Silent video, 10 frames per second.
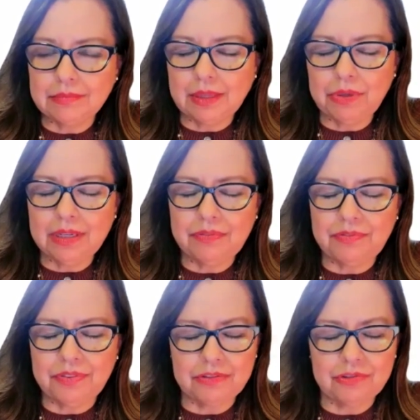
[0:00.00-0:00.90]
really
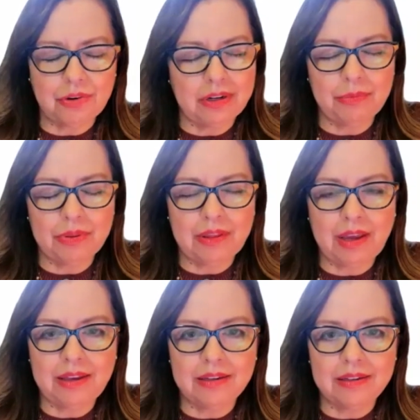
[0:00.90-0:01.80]
frustrated with
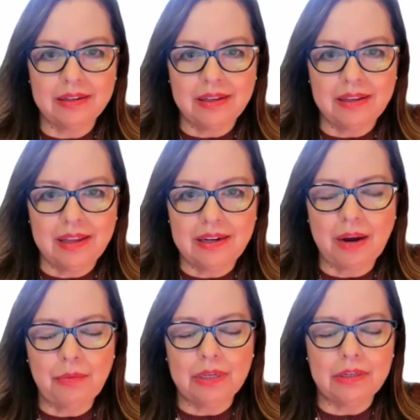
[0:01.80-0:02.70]
that and not
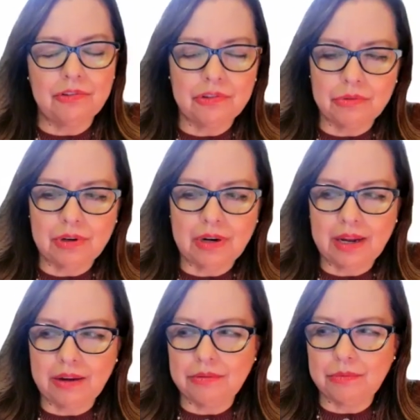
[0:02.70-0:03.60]
really sure
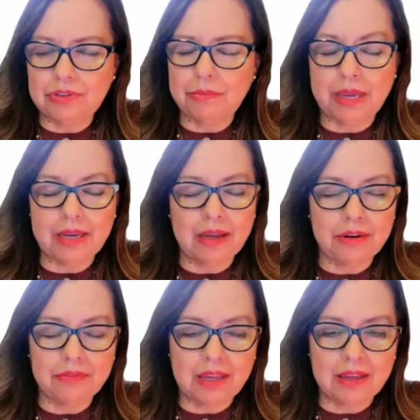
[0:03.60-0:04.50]
what to make out
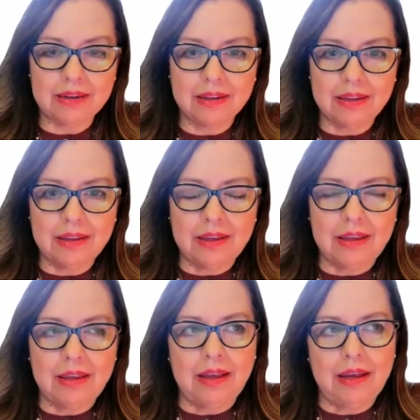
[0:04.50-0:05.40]
of that.
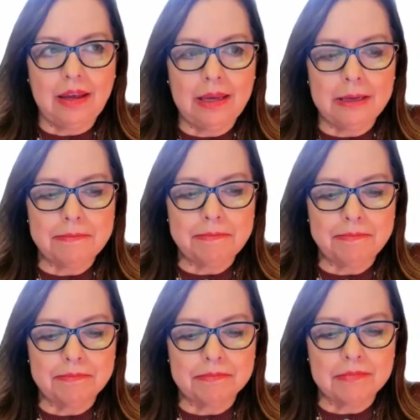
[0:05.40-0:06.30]
Um,
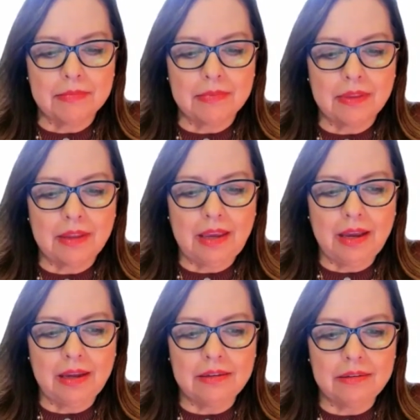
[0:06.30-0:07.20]

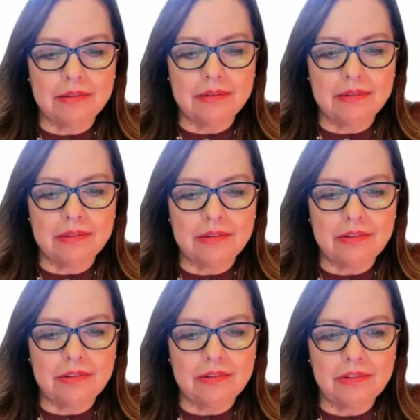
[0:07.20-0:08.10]
and
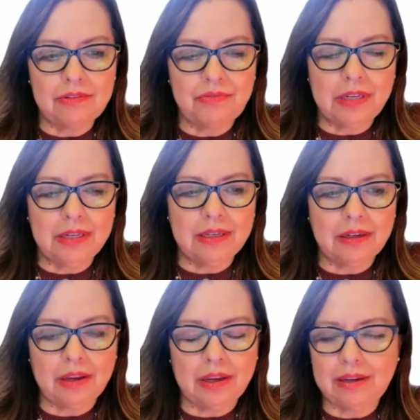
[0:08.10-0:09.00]
just feeling
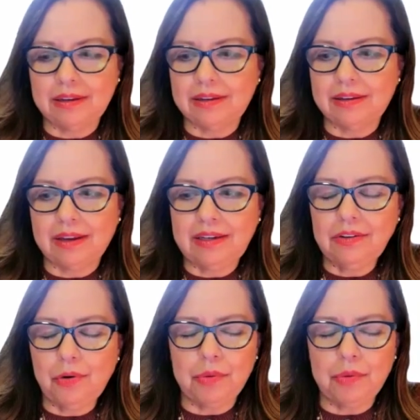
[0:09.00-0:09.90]
like I didn't
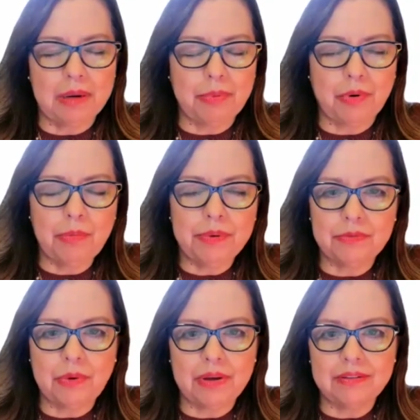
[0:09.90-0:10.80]
know what my purpose
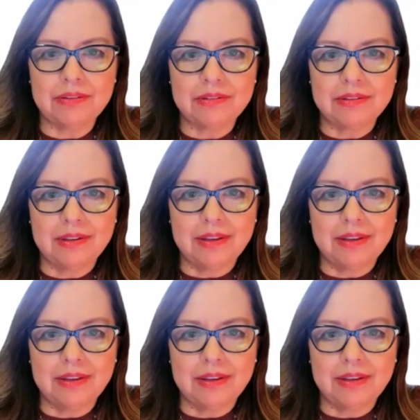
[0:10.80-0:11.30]
was.